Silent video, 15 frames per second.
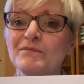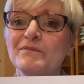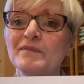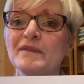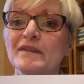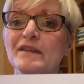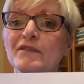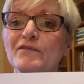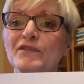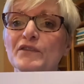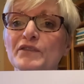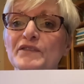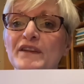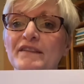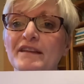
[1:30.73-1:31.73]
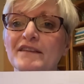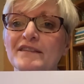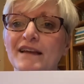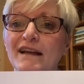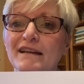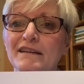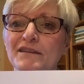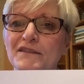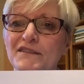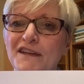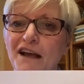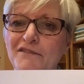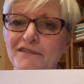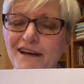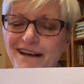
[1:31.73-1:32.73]
the first and the second. You see
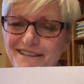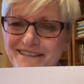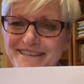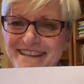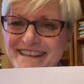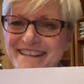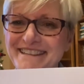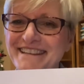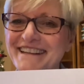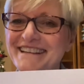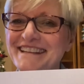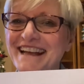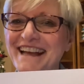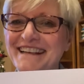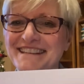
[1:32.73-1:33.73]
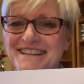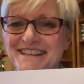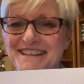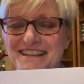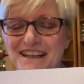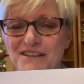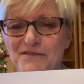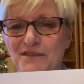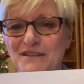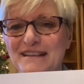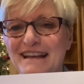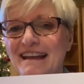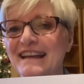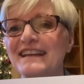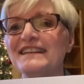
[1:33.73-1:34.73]
I've colored in because I had successful
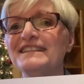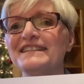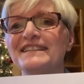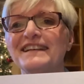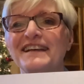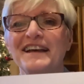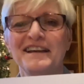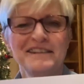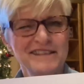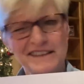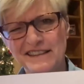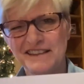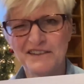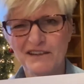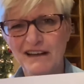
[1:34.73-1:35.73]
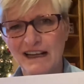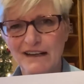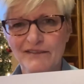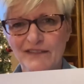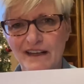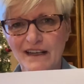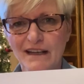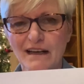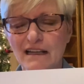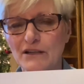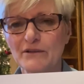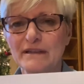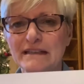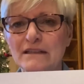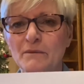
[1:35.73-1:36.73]
days still kind of fun to
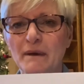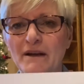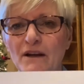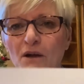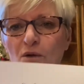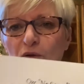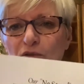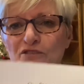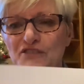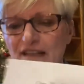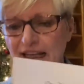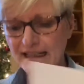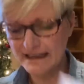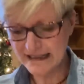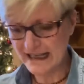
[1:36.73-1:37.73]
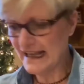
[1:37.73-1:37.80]
color in no matter how old you get.